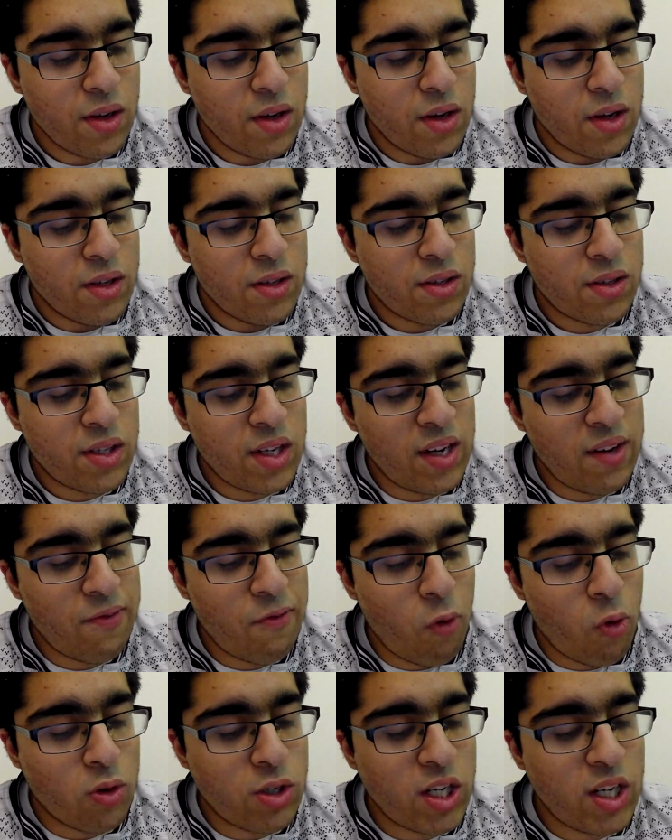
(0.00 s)

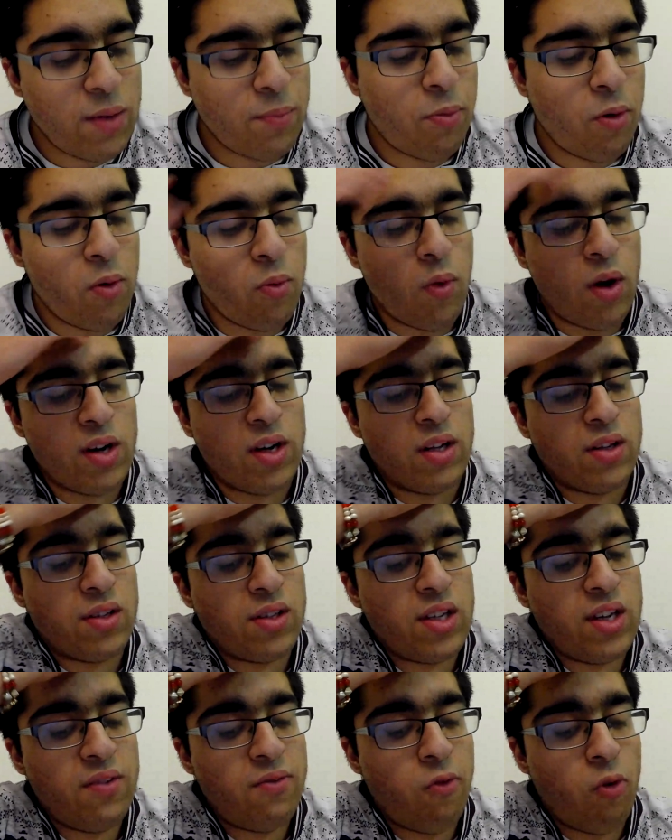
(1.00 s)
C14.1 and
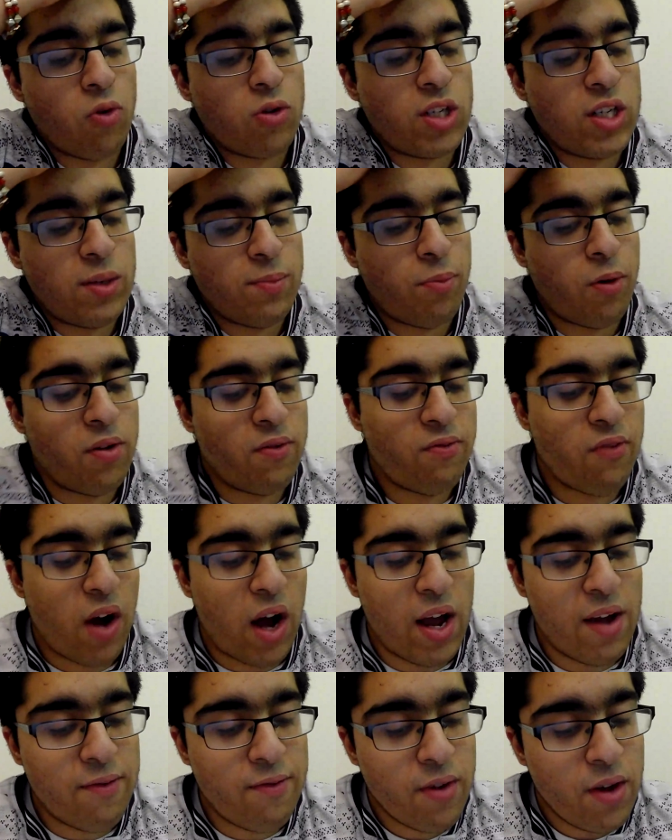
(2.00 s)

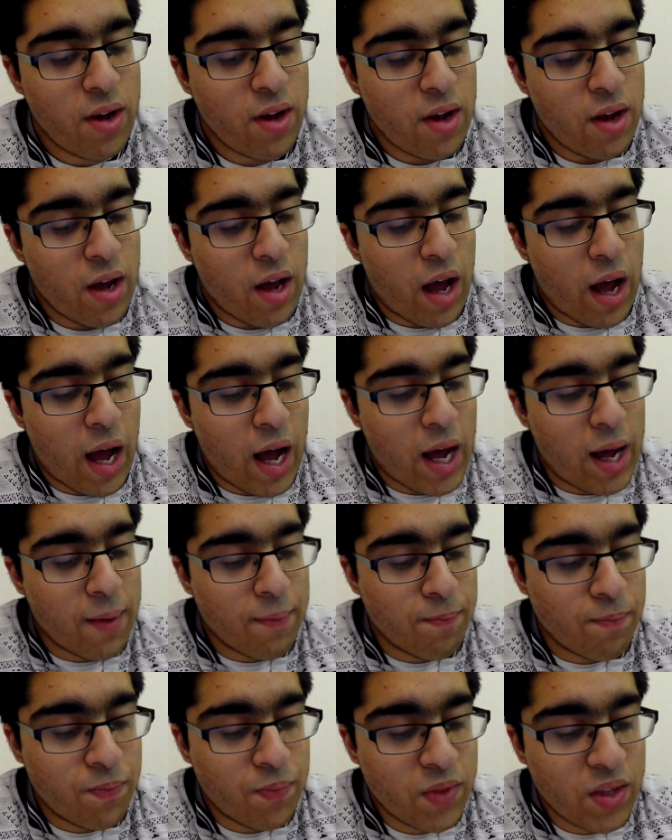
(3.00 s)

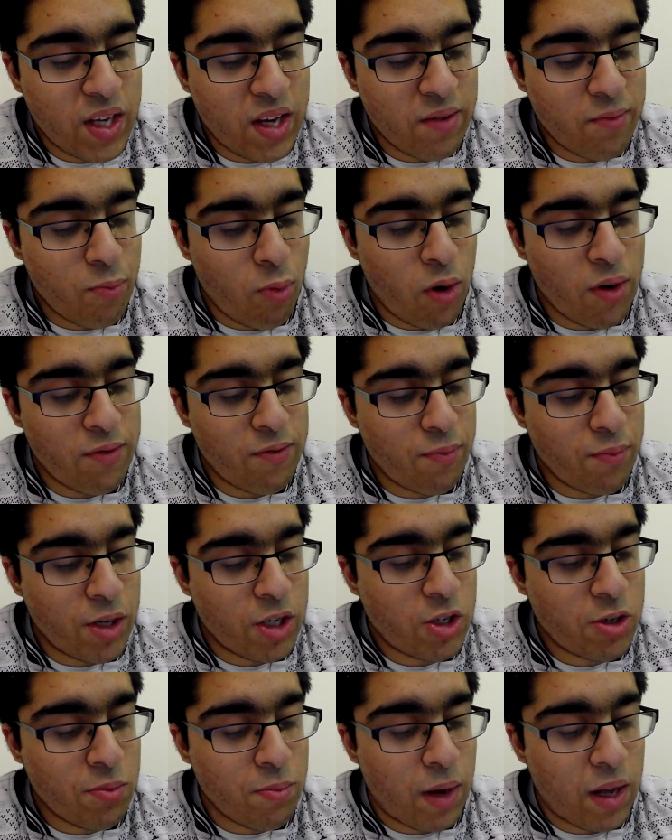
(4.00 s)
C14.5 give more
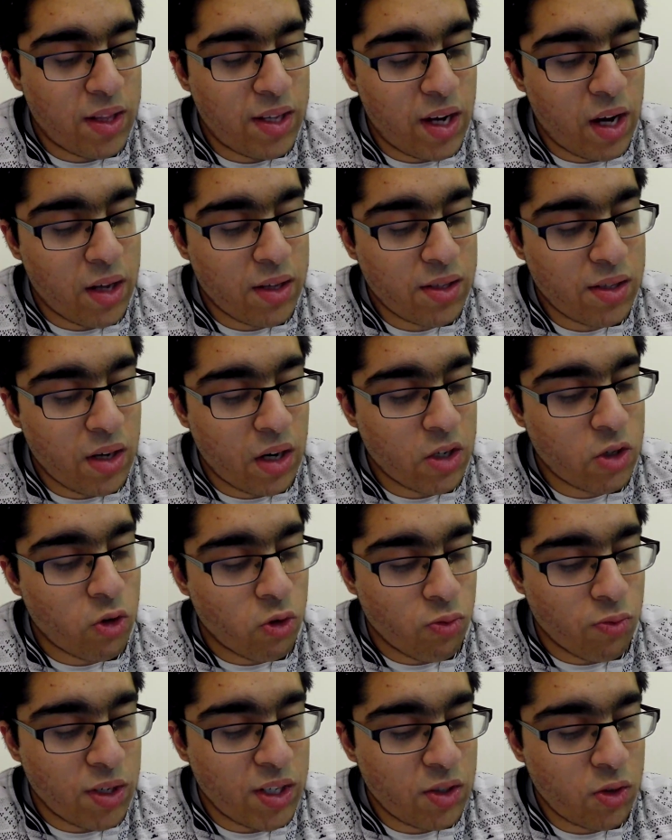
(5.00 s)
information about the Earth's
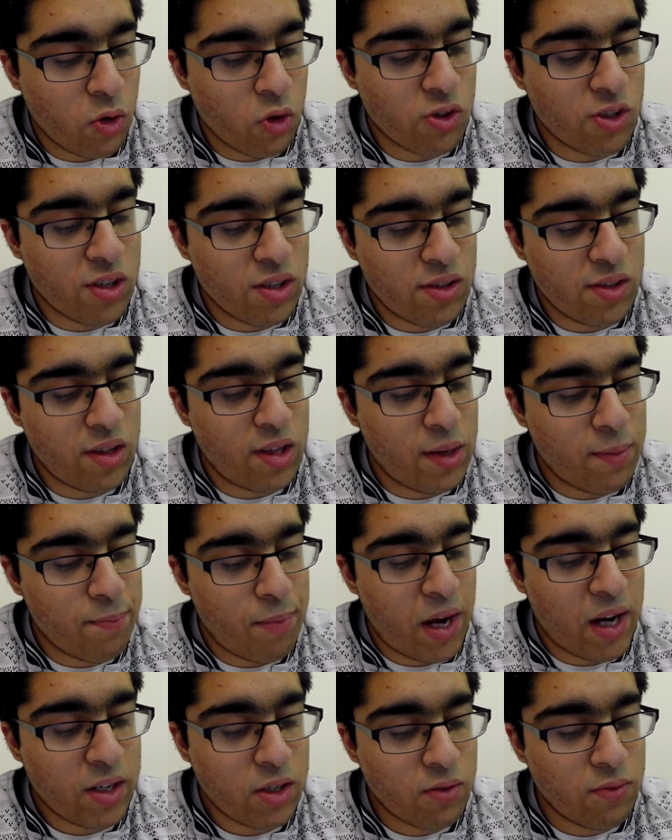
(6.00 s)
natural resources and the
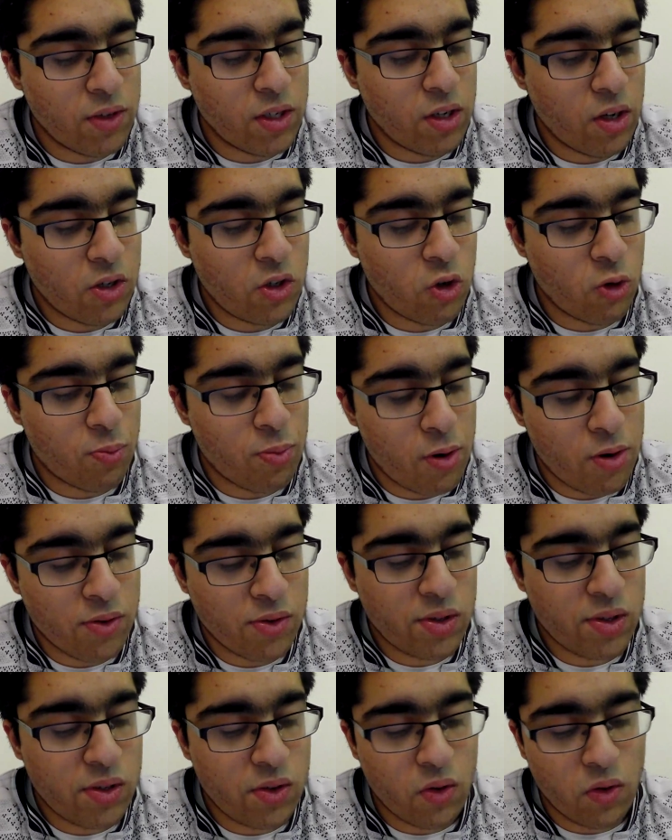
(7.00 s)
impact of industrial
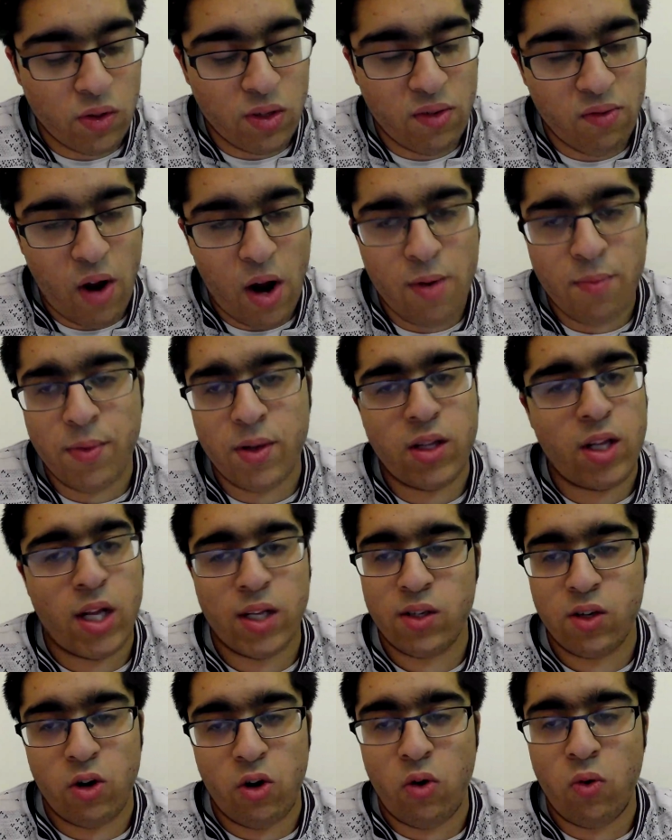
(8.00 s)
processes on the environment.
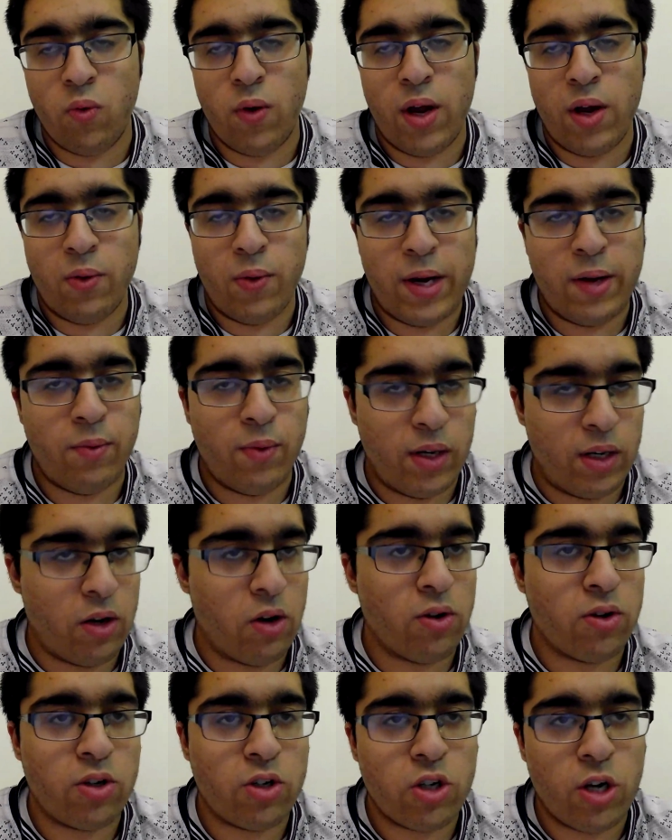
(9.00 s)
That's a long way away. We'll
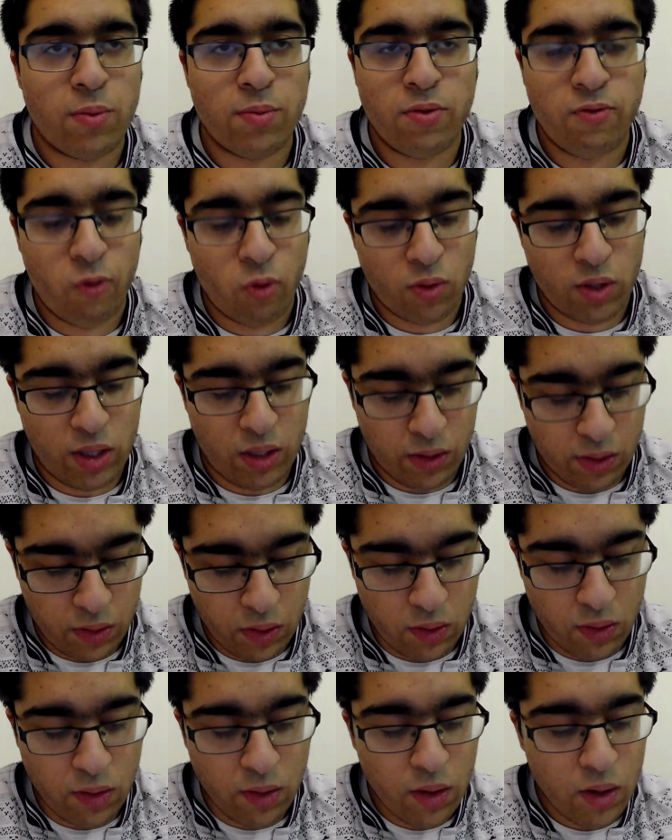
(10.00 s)
go to chapter 14
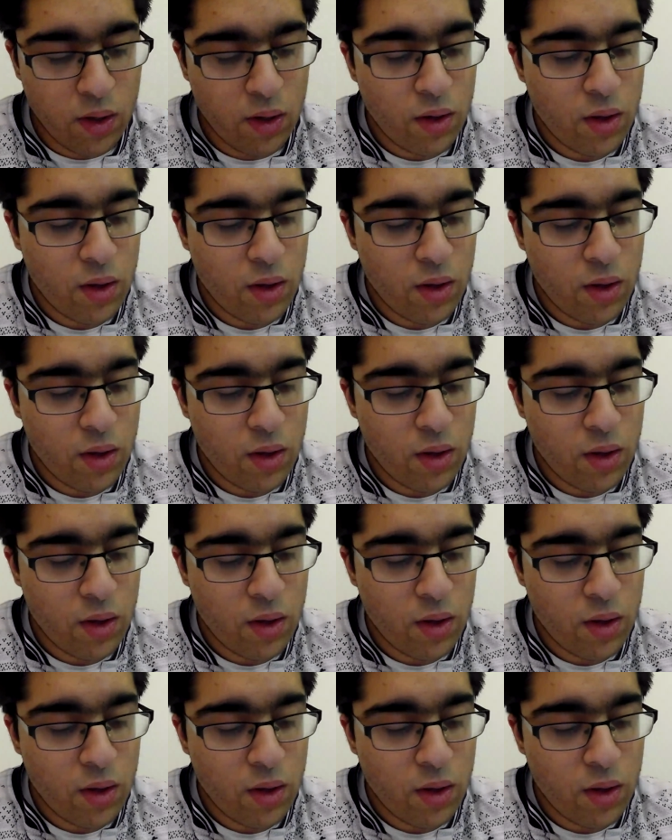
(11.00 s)
soon.